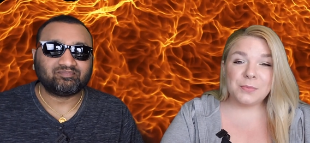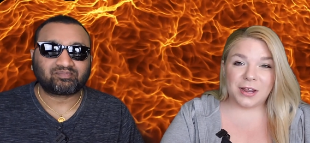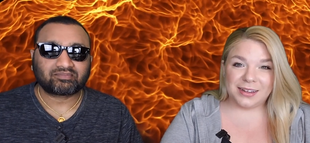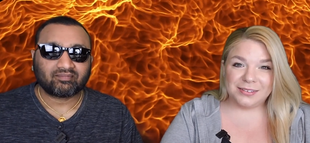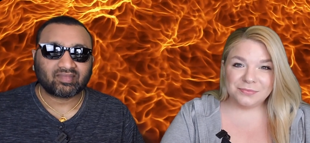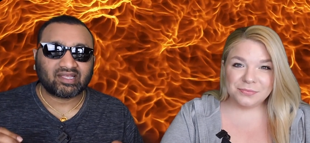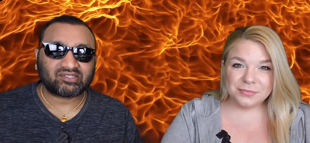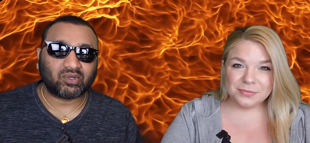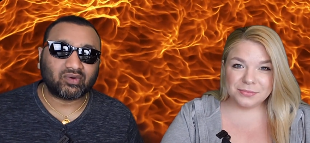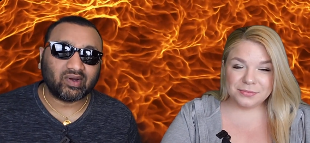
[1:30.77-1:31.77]
Speaker 1: ready.
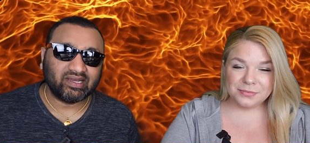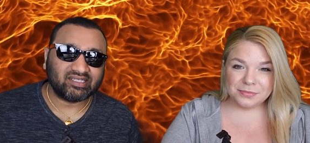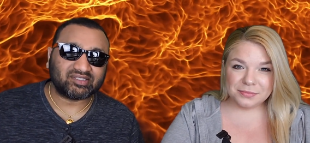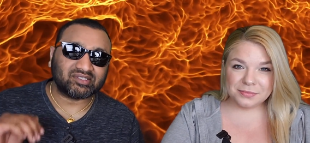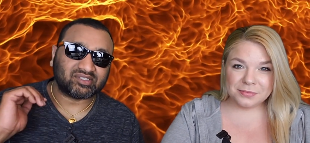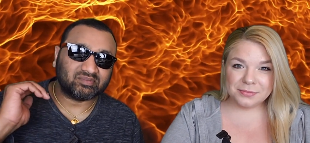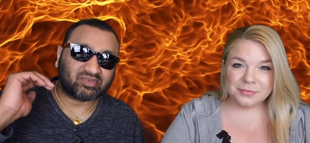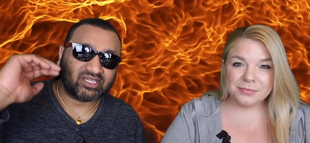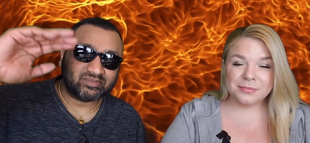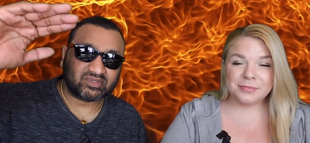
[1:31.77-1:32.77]
So our rating system,
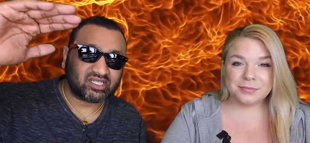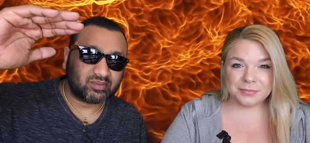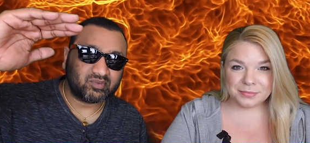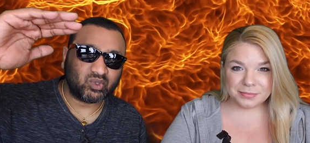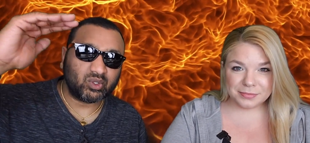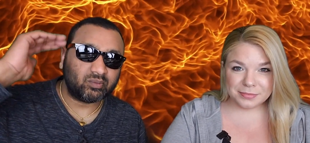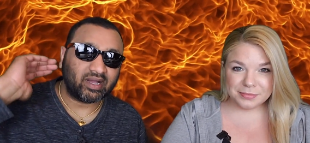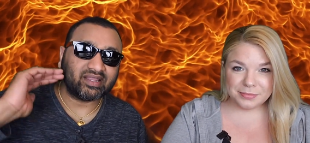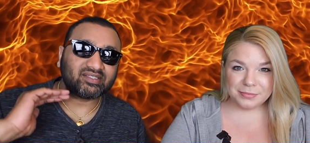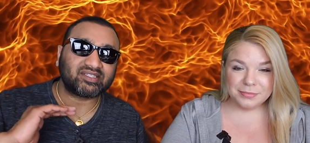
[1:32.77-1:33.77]
thumbs up, we would
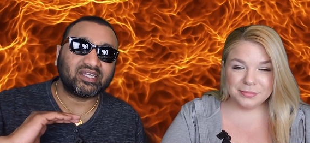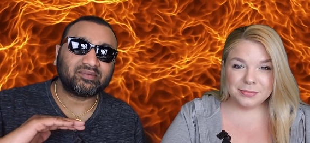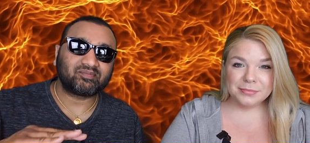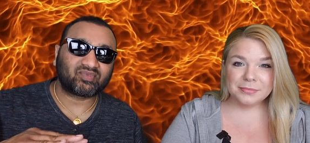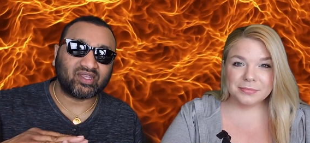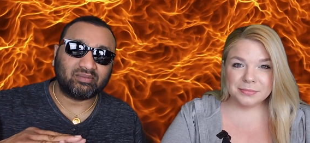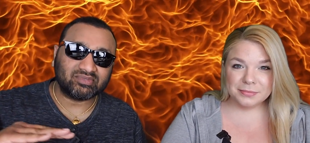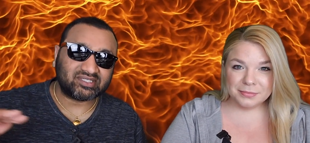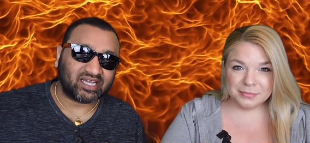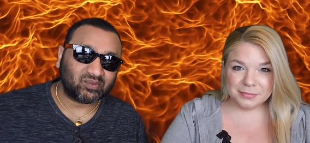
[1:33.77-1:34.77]
buy this again.
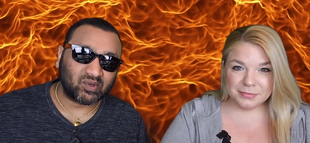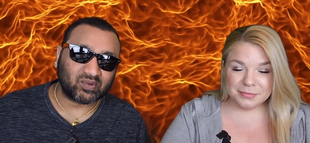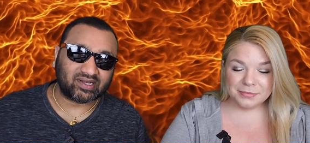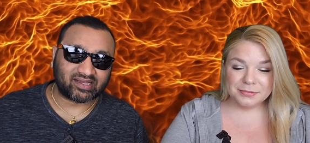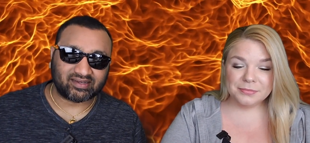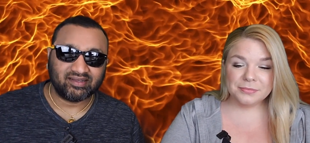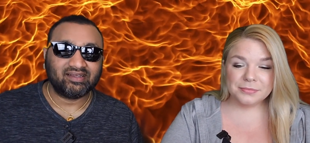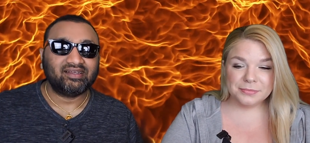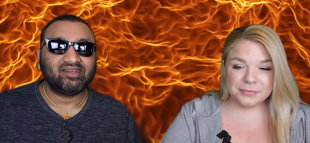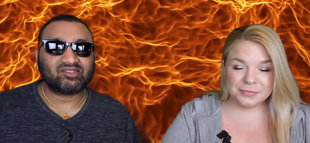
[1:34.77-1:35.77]
Thumbs down, we would not.
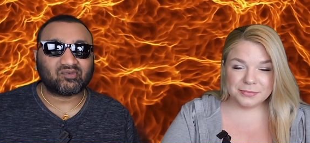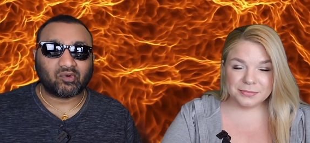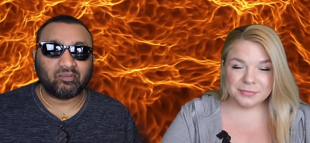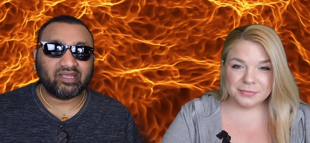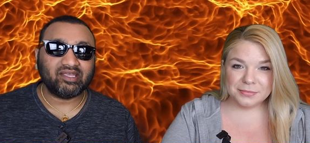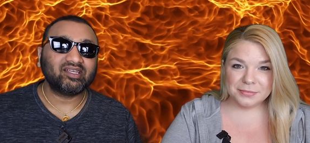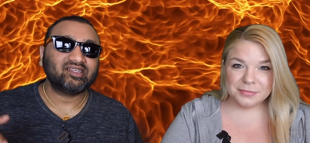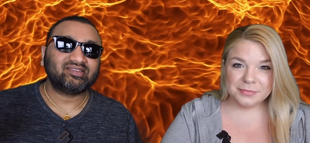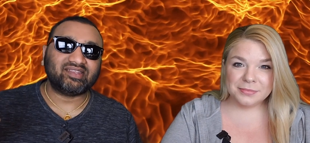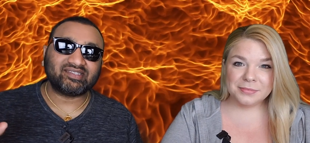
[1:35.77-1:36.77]
So for me,
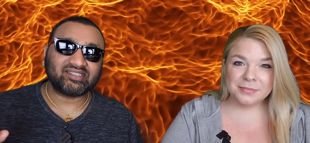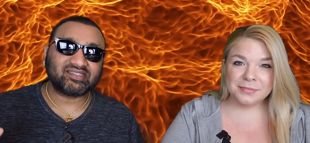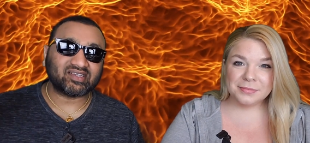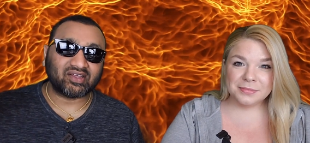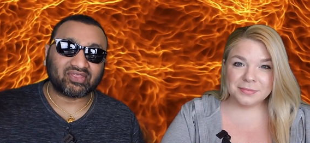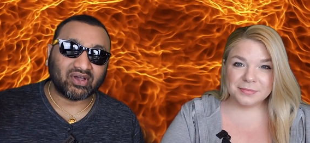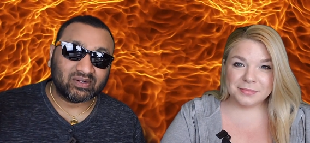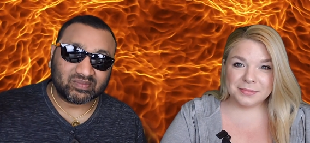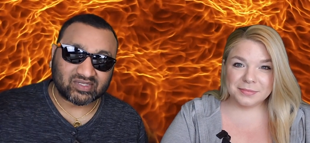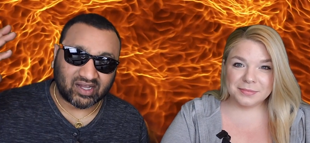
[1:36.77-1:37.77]
this is a
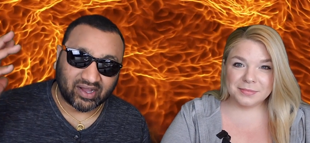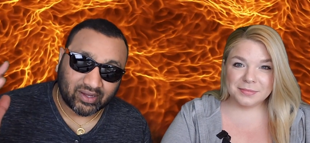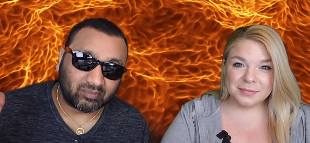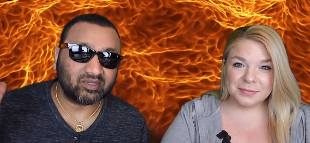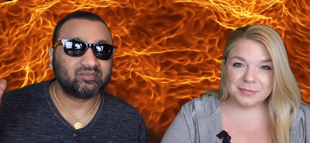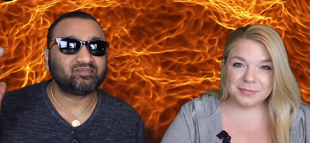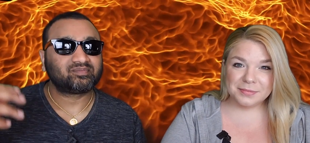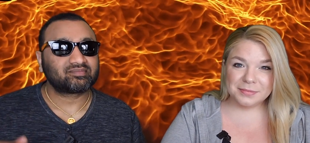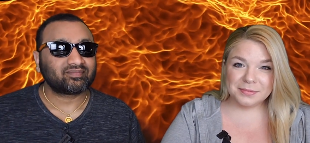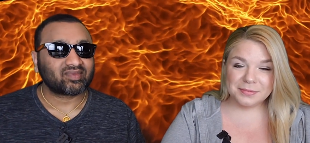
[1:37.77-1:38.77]
thumbs up.
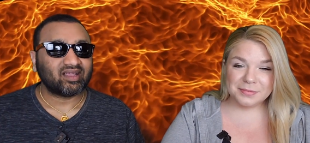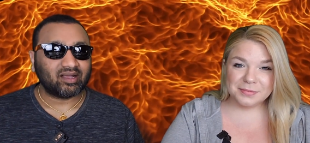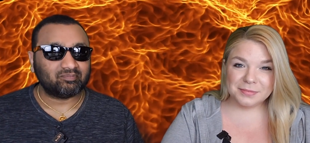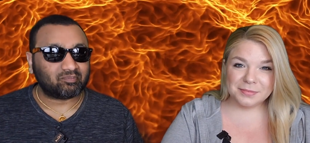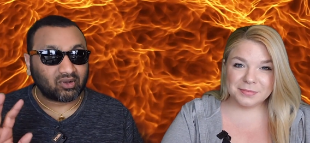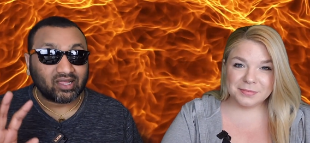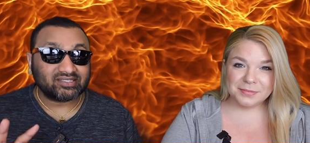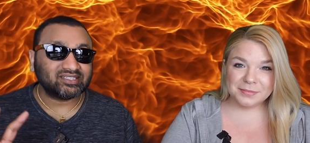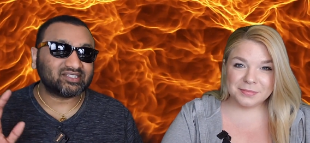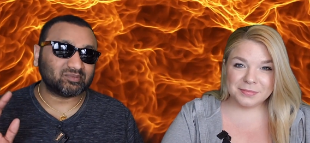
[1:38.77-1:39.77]

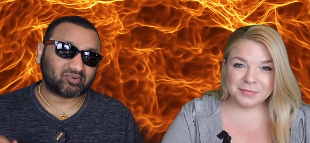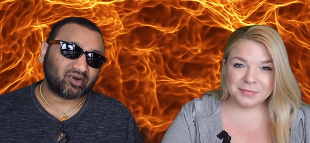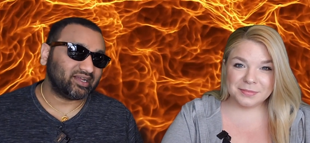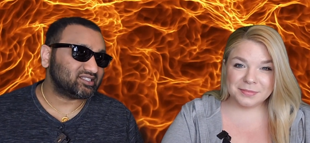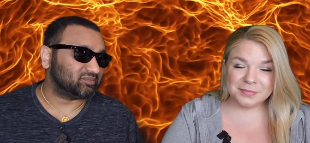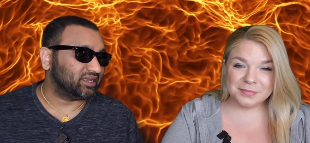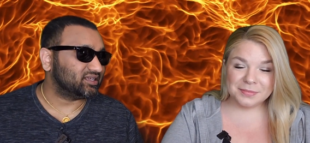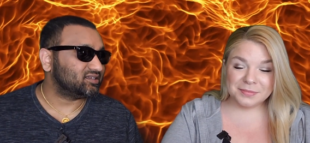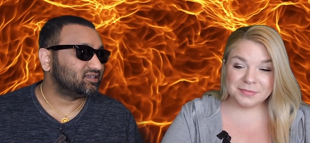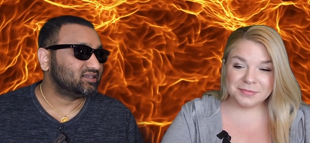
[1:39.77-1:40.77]
Pleasant surprise,
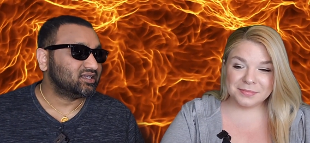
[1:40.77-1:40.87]
man.